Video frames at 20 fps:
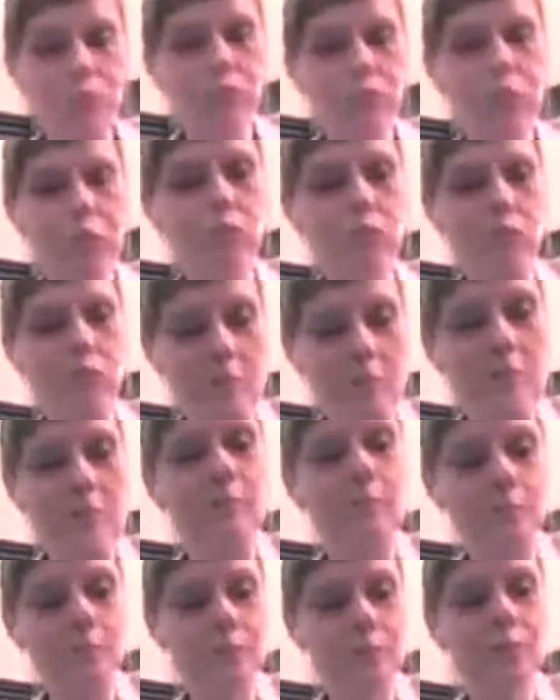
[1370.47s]

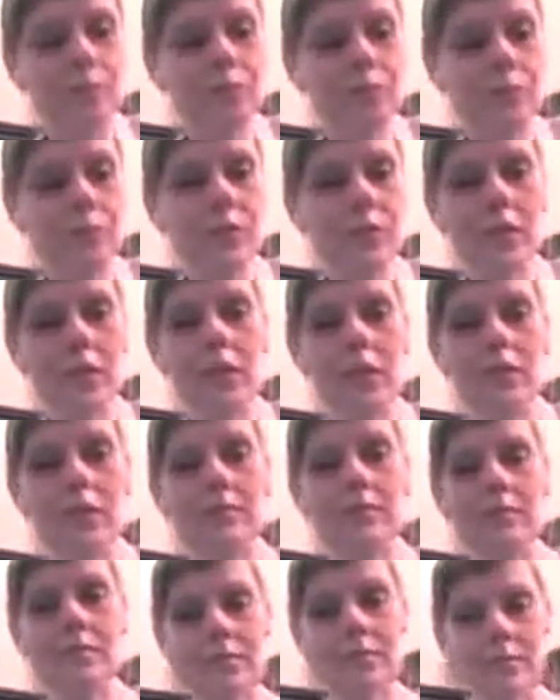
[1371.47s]

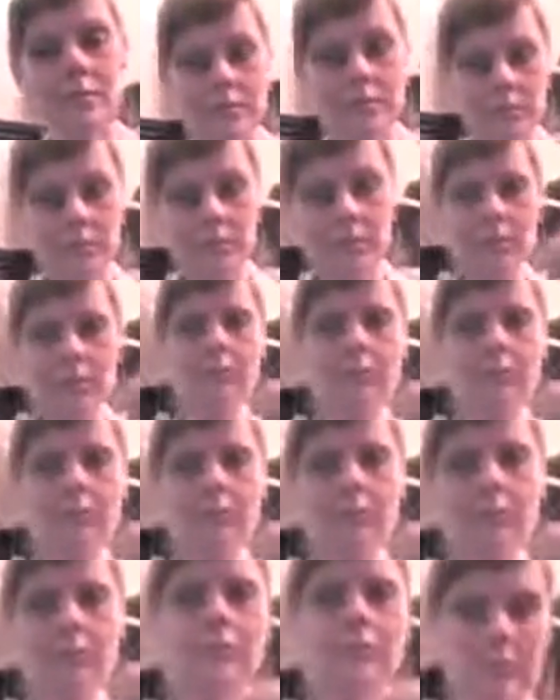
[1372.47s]

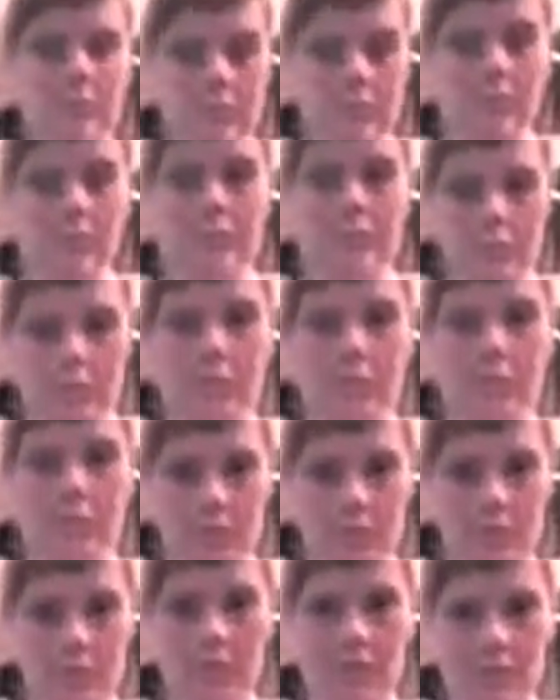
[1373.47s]

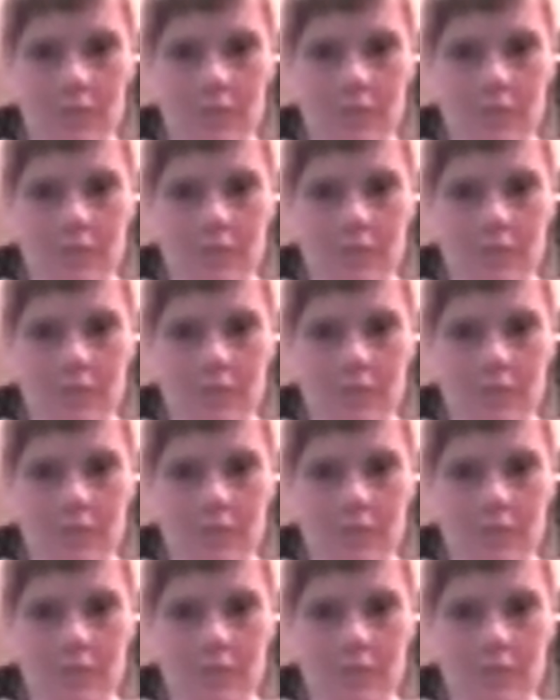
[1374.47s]
The person shown says nothing.